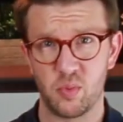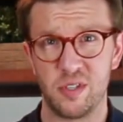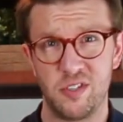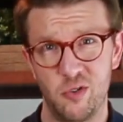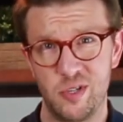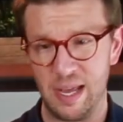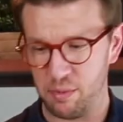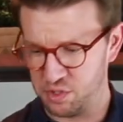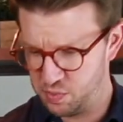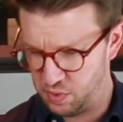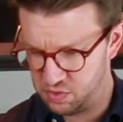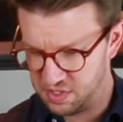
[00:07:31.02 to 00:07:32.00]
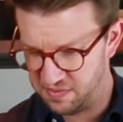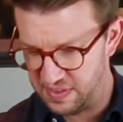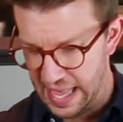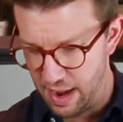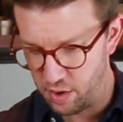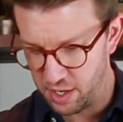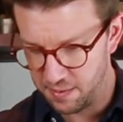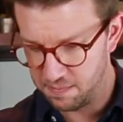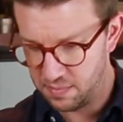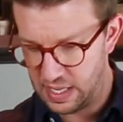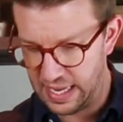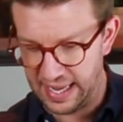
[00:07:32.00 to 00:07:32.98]
with 2 tablespoons of flour.
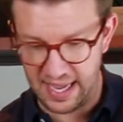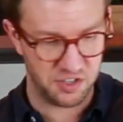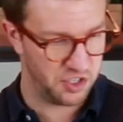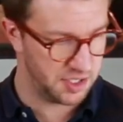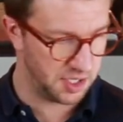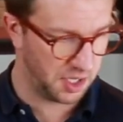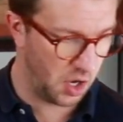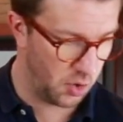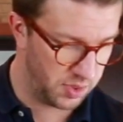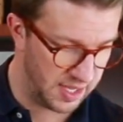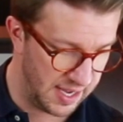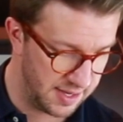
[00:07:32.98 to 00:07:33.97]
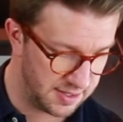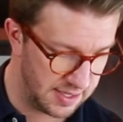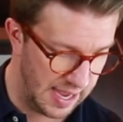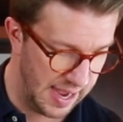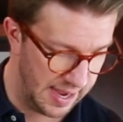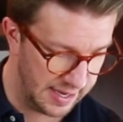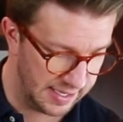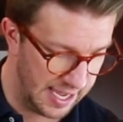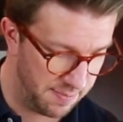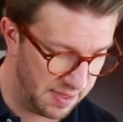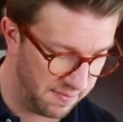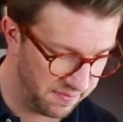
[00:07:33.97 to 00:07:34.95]
Again, just to coat these and
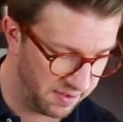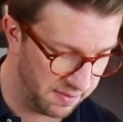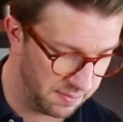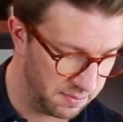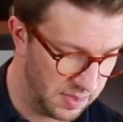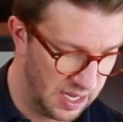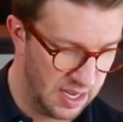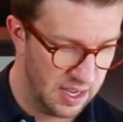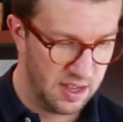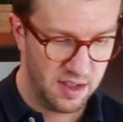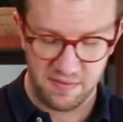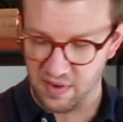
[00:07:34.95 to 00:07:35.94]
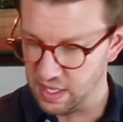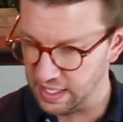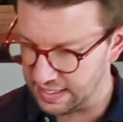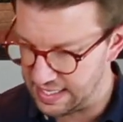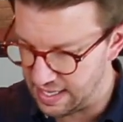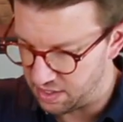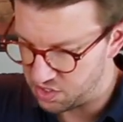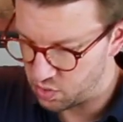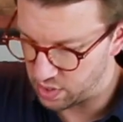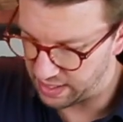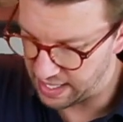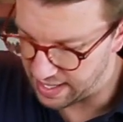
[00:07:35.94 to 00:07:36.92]
keep them from falling down
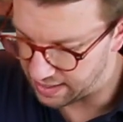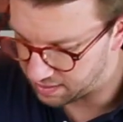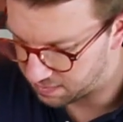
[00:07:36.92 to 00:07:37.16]
into our cake.